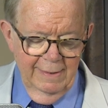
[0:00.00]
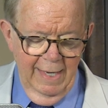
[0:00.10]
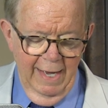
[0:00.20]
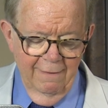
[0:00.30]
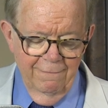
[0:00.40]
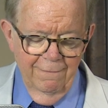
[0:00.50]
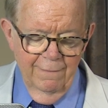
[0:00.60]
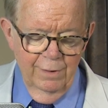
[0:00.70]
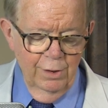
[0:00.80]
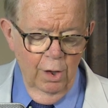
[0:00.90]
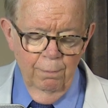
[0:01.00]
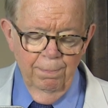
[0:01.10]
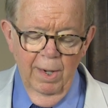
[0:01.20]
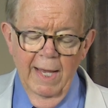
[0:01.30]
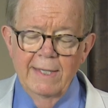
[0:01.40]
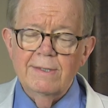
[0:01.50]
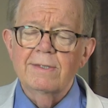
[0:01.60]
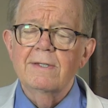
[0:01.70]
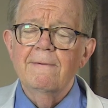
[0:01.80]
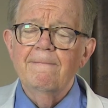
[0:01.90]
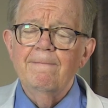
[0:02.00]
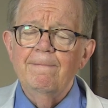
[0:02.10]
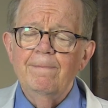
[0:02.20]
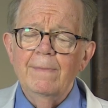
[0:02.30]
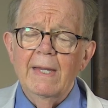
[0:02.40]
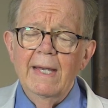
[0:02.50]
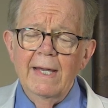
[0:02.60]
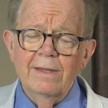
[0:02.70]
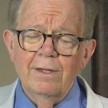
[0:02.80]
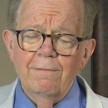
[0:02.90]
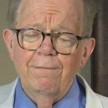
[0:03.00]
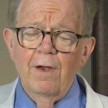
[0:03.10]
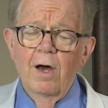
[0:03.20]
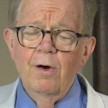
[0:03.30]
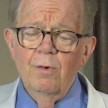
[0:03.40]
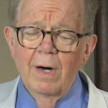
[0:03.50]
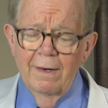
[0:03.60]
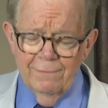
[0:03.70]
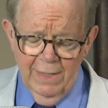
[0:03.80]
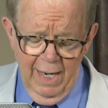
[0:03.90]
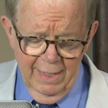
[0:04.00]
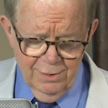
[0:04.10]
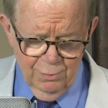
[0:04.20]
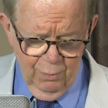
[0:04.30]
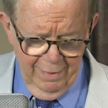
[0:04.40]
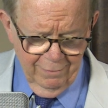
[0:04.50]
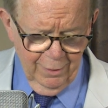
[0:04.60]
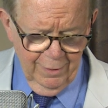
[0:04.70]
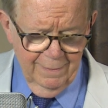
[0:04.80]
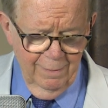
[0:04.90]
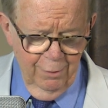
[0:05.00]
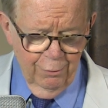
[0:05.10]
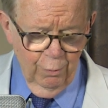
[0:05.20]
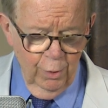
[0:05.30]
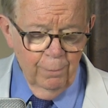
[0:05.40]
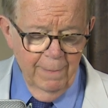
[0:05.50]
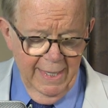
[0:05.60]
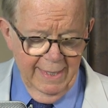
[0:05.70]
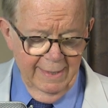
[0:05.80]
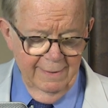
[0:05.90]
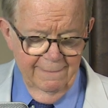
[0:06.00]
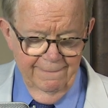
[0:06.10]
have no place in the flow of God's river through me.